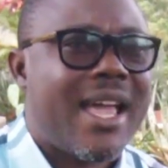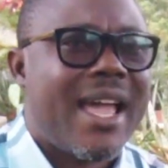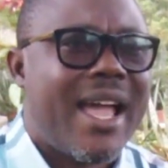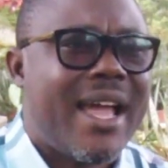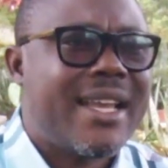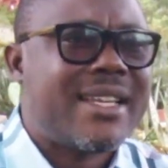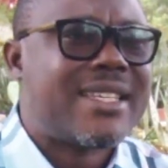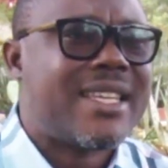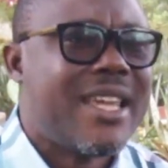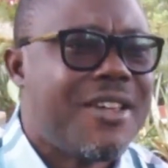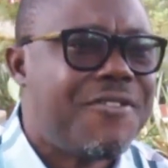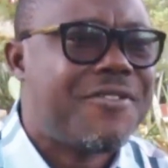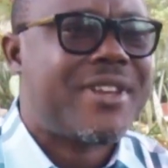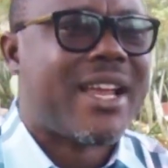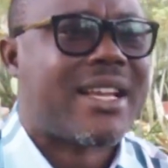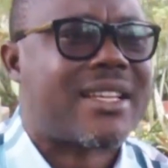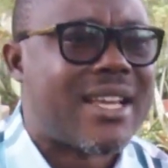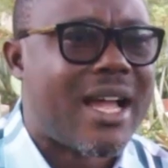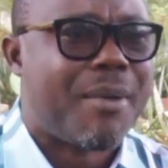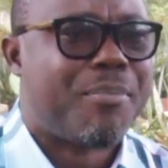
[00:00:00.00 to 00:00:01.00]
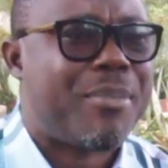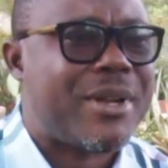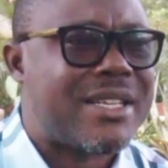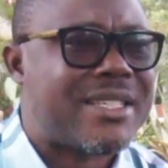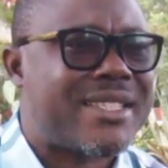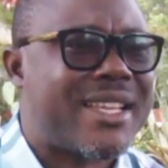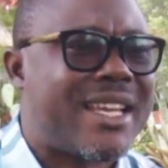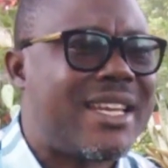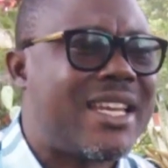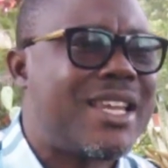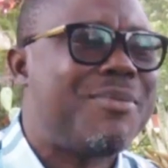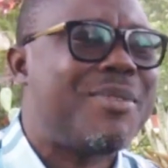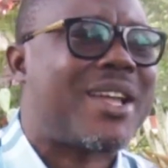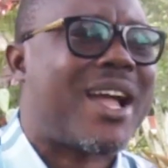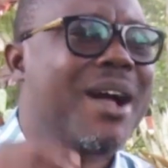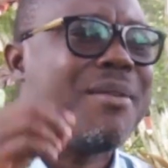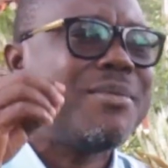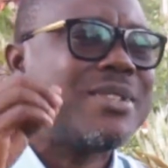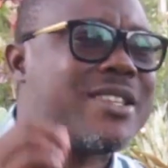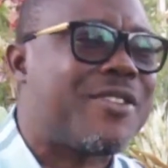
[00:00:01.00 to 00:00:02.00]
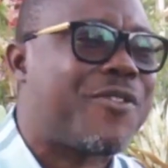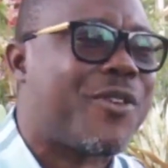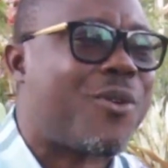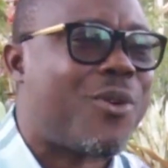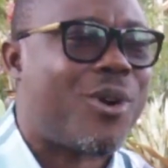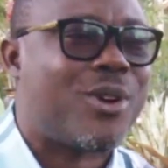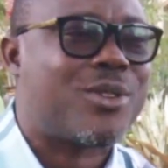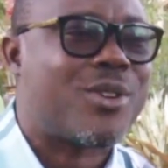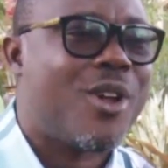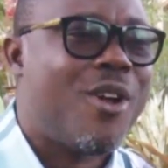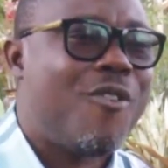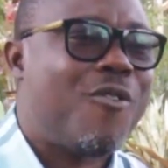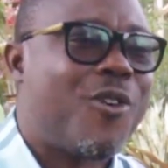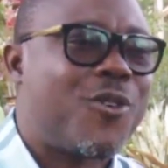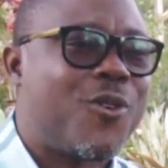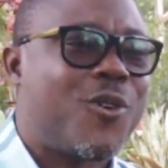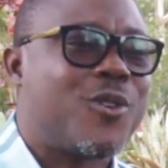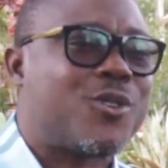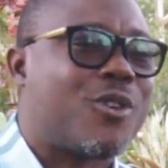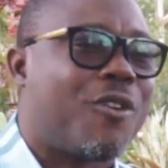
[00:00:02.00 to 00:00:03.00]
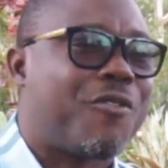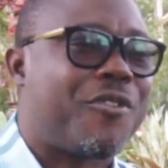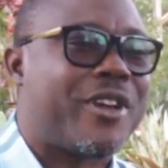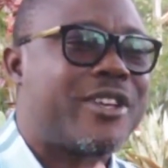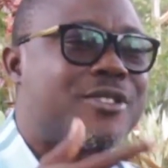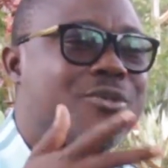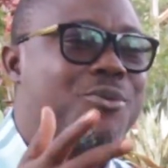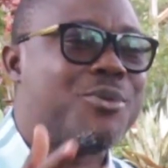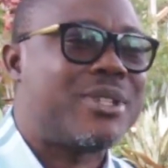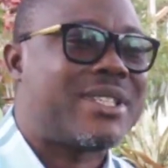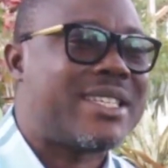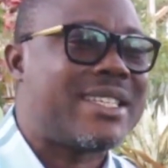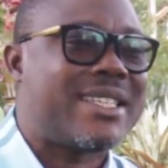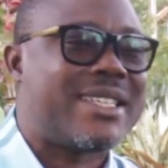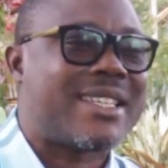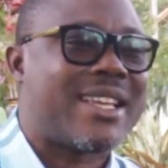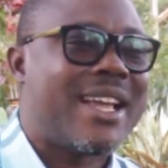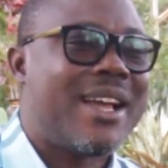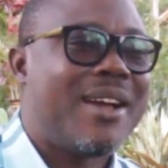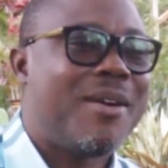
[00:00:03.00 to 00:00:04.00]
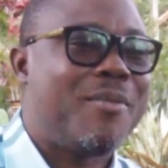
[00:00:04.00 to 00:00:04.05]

And if that happens, then it becomes difficult for those of us who teach